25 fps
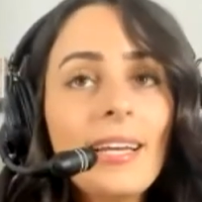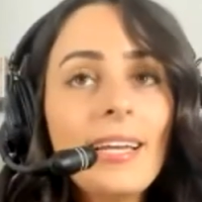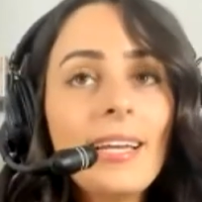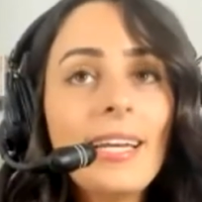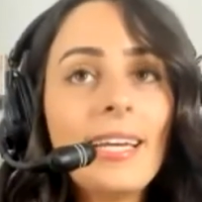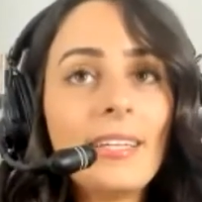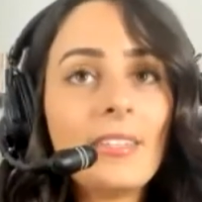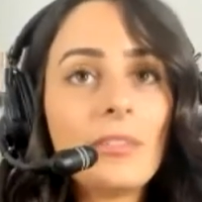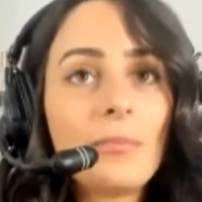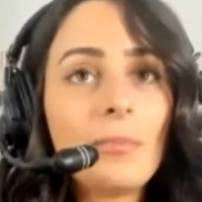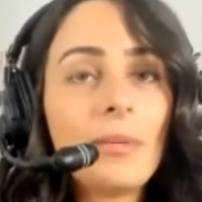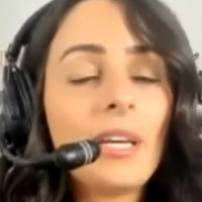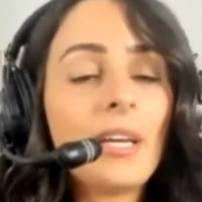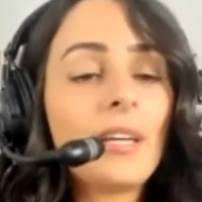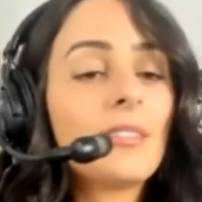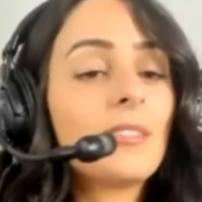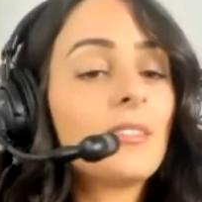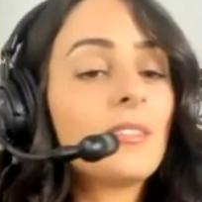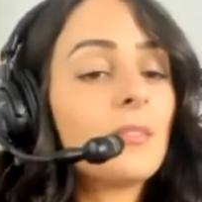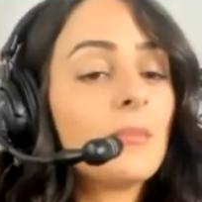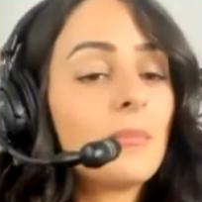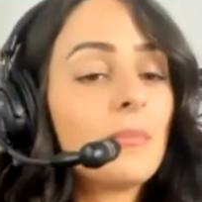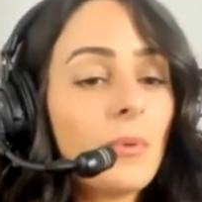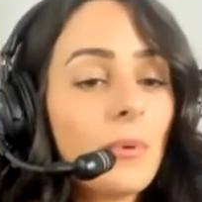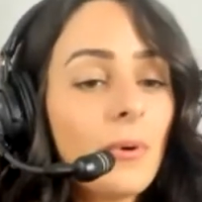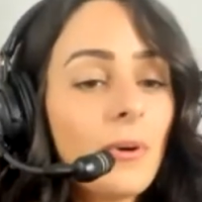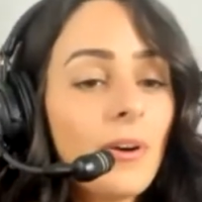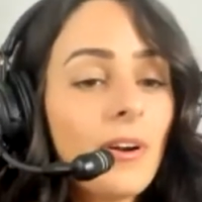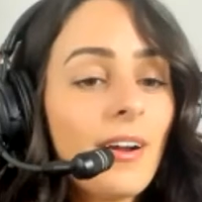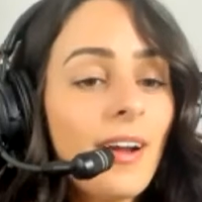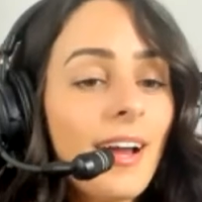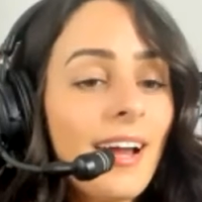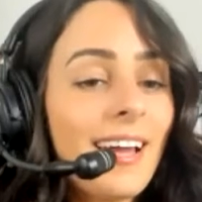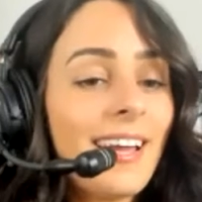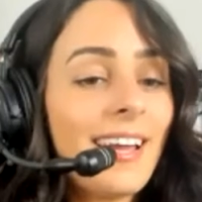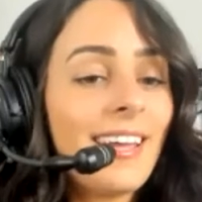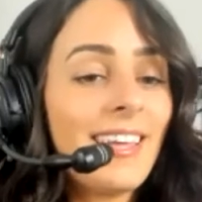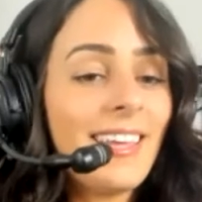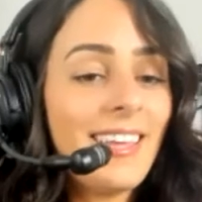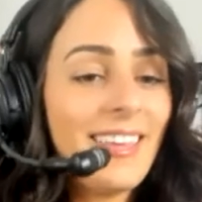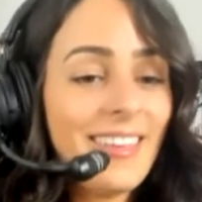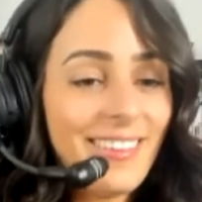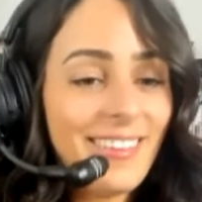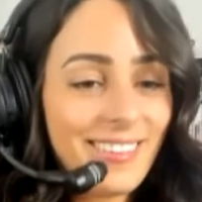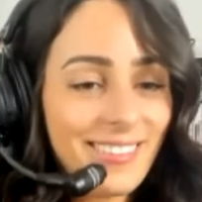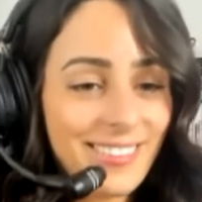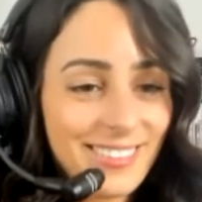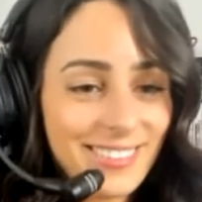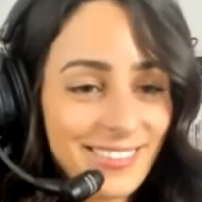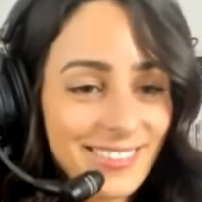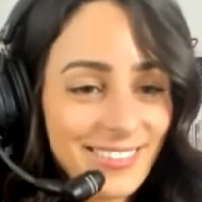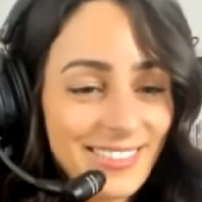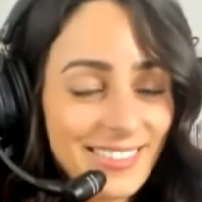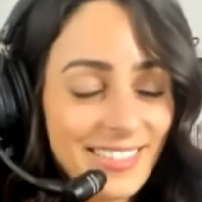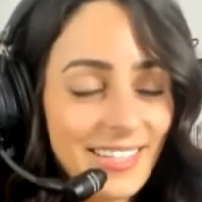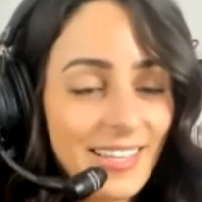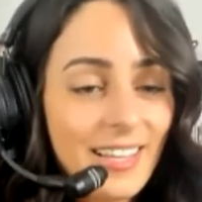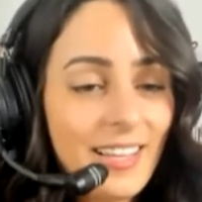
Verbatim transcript: is because the more I healed